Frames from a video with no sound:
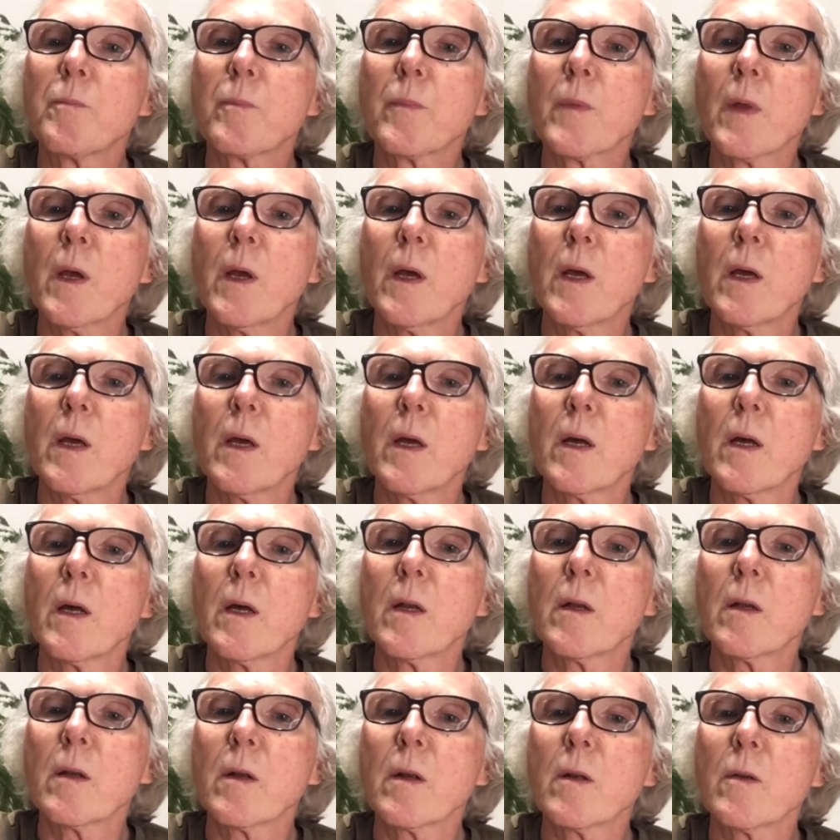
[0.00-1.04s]

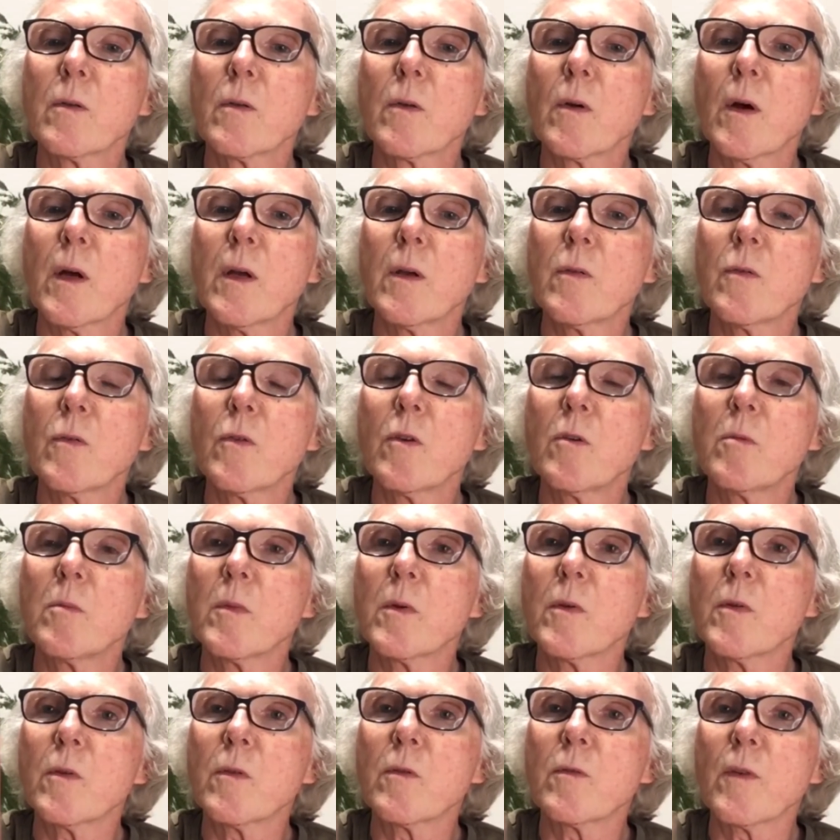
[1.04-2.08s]
and so I assume
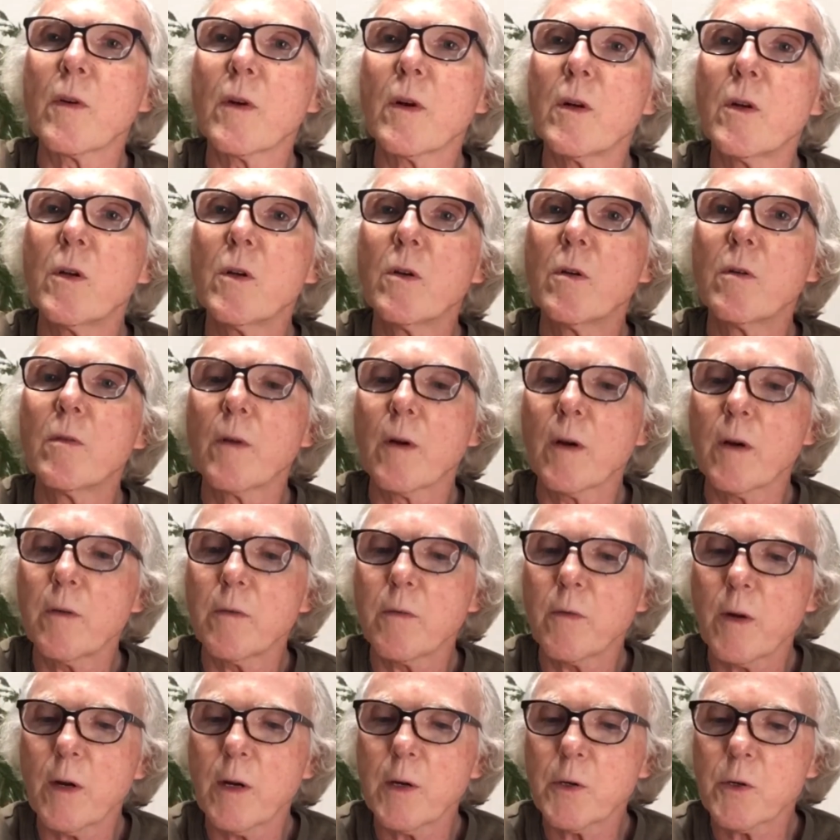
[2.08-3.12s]
this is very new, very
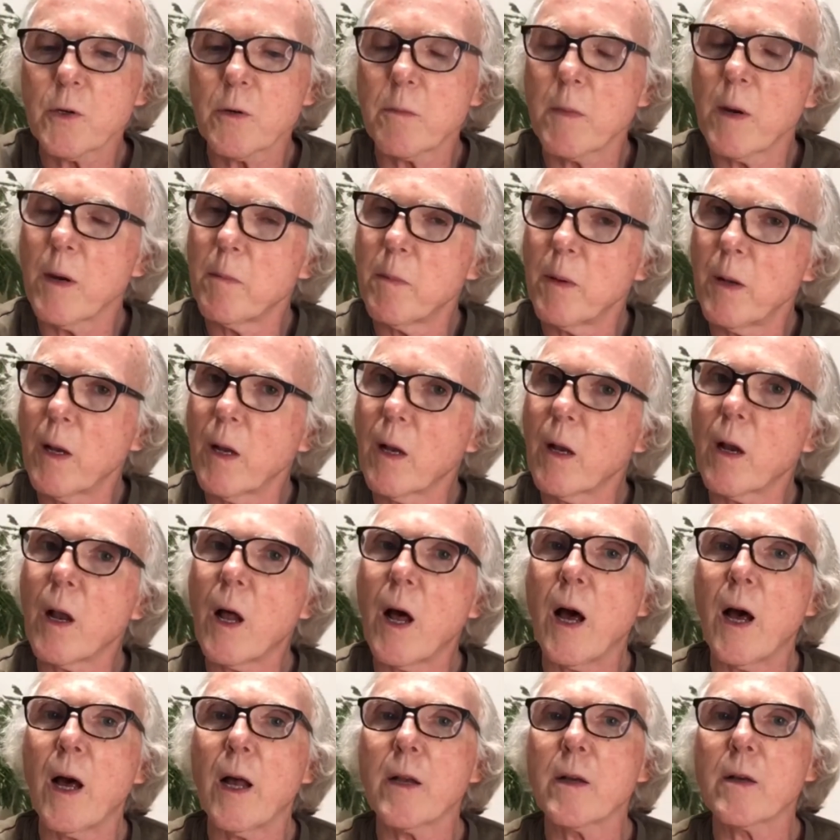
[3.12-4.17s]
fresh. It might be a little
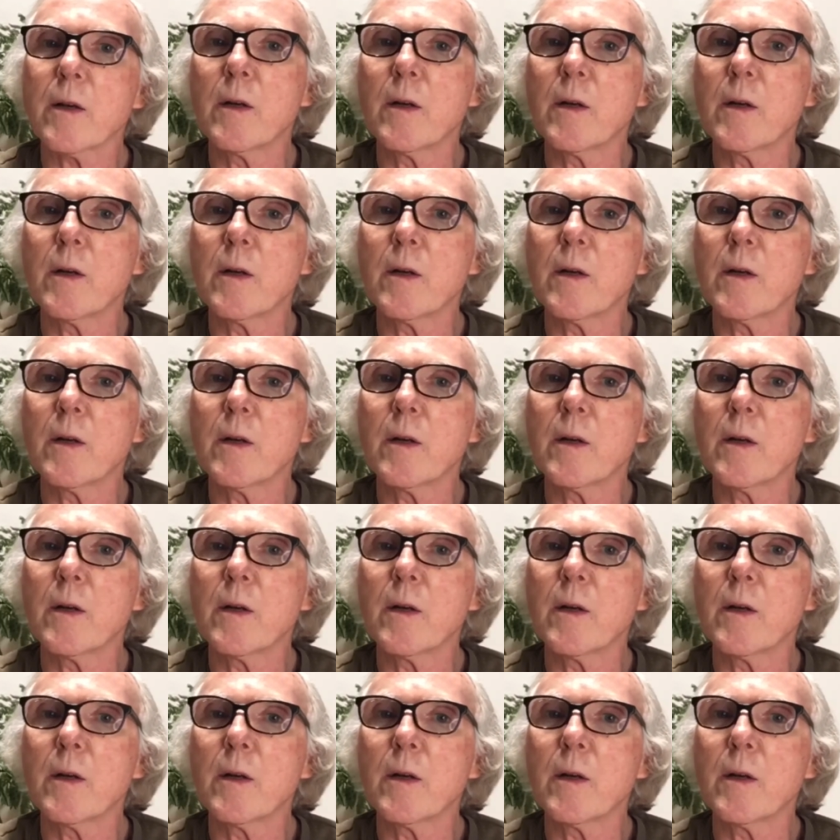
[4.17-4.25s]
hot.